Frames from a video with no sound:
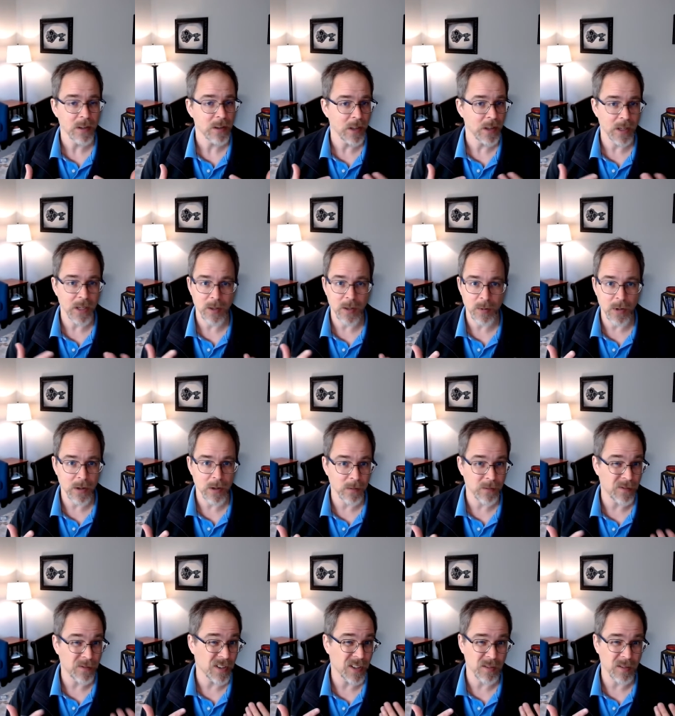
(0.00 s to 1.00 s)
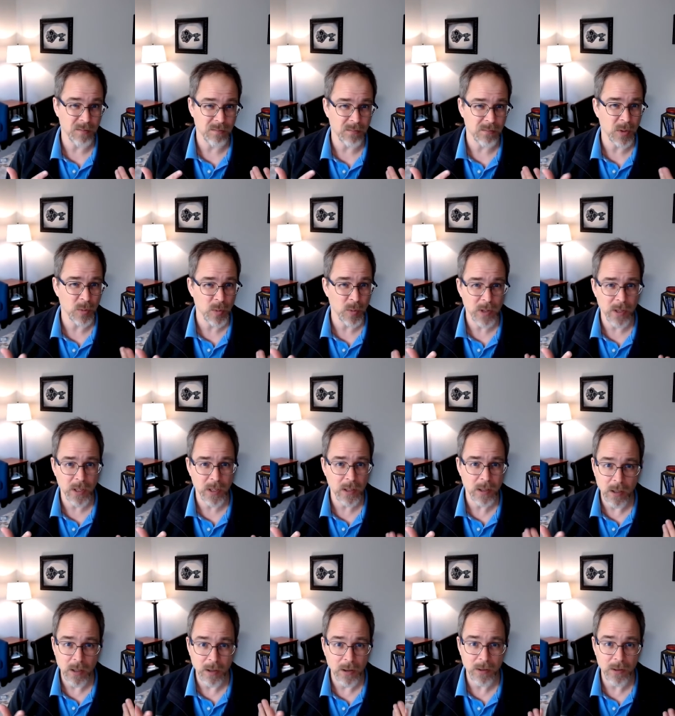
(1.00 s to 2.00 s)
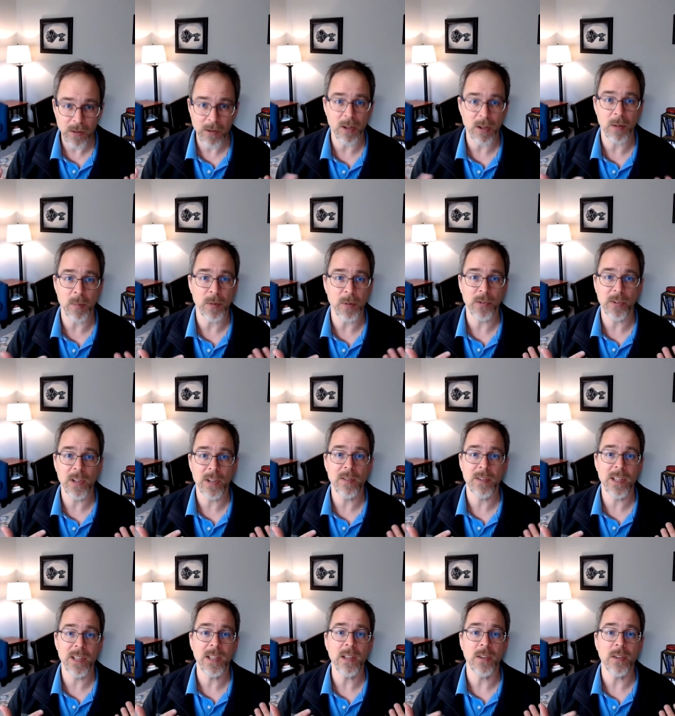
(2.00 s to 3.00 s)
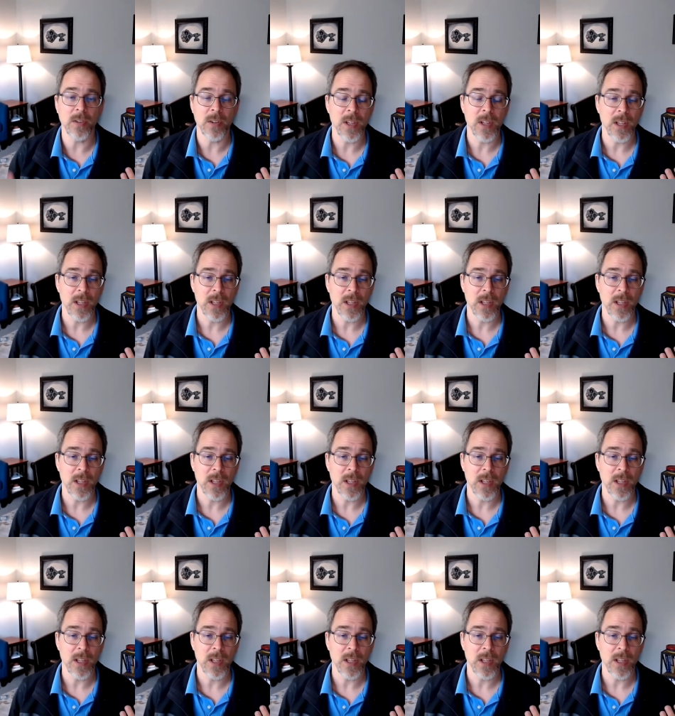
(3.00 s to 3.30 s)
Anywhere from twenty to thirty percent of kids